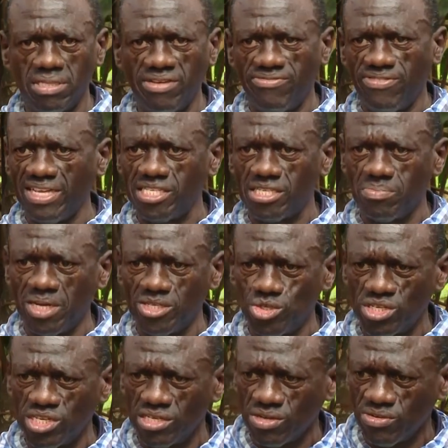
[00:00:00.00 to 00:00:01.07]
vast
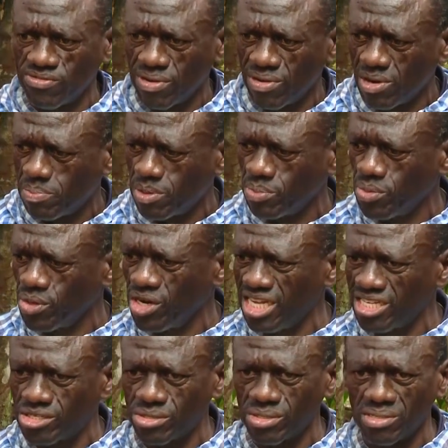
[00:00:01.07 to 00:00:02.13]
majority of our
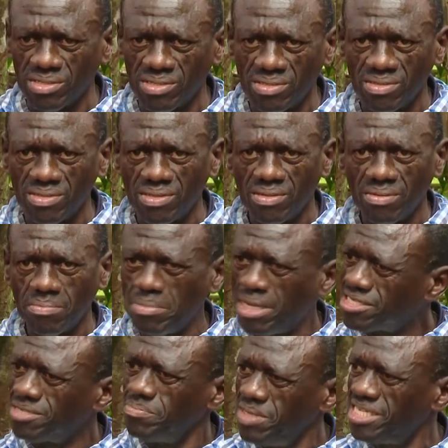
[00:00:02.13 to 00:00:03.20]
population
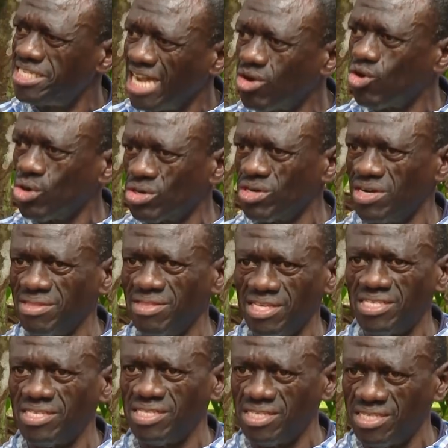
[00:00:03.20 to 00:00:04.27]
must be tackled.
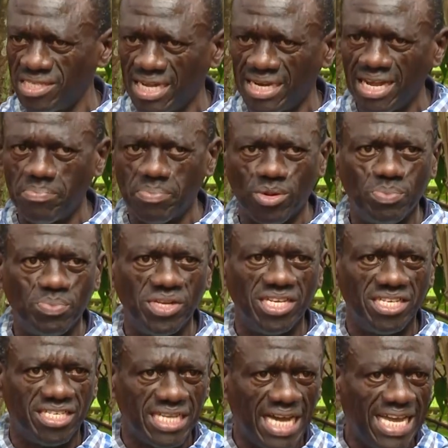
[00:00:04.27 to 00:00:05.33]
This is an
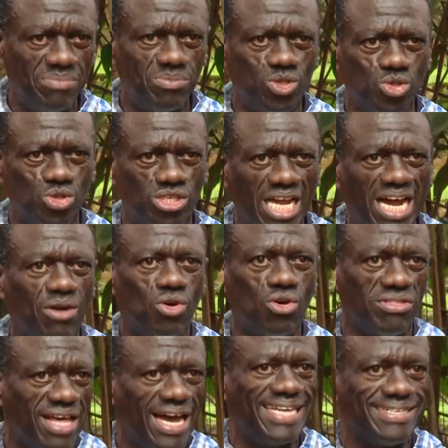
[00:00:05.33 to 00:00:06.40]
appropriate time to tackle
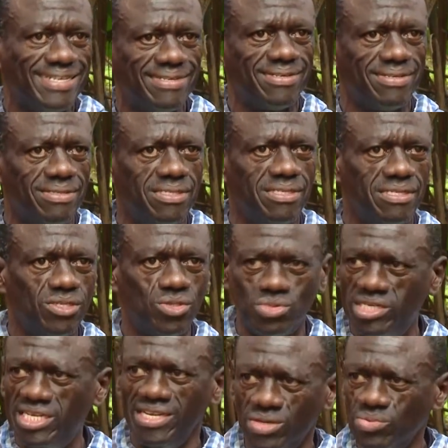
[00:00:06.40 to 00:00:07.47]
that, to
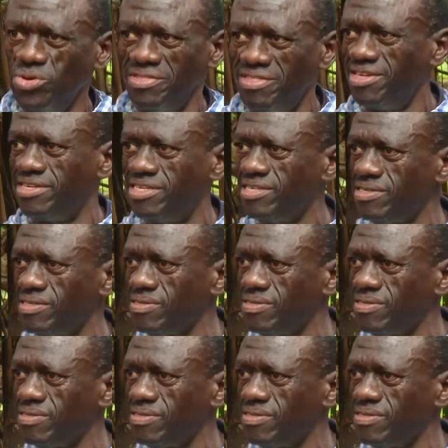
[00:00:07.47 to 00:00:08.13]
deal with it.